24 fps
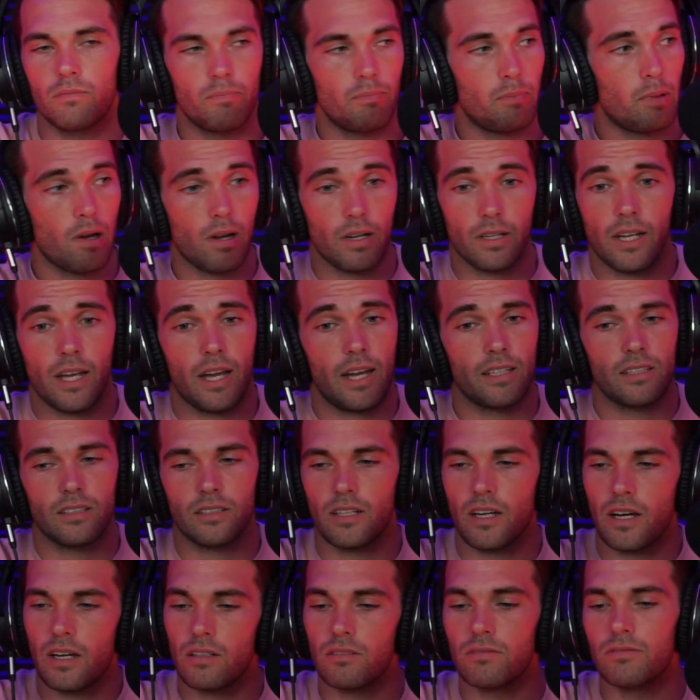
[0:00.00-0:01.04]
podcast
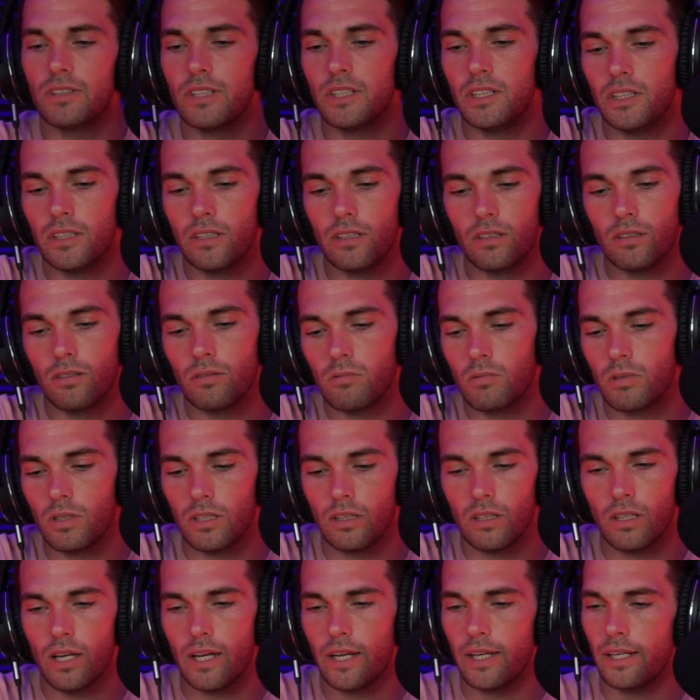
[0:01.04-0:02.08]
style video,
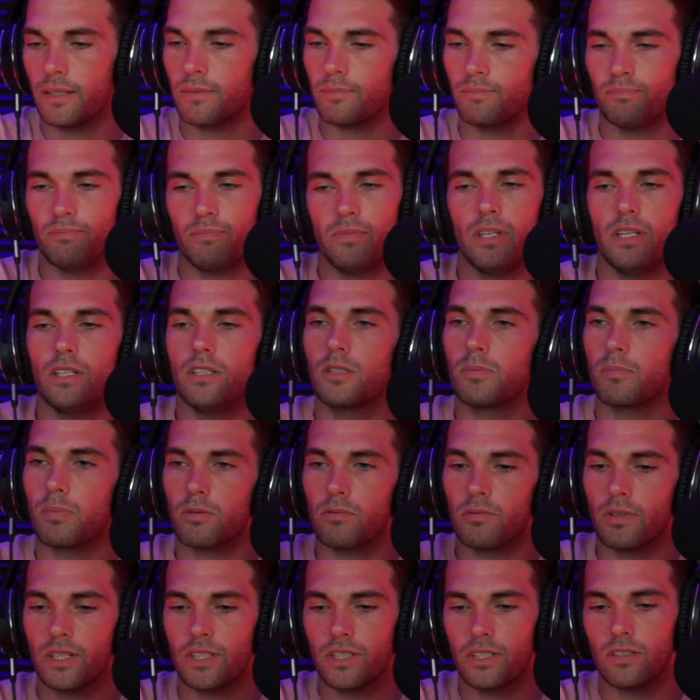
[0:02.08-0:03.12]
1 like
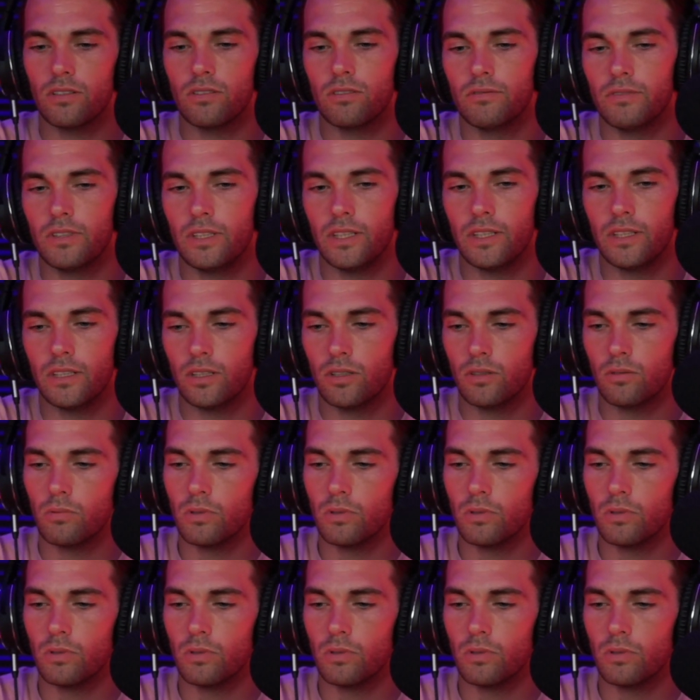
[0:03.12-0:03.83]
inspirational video,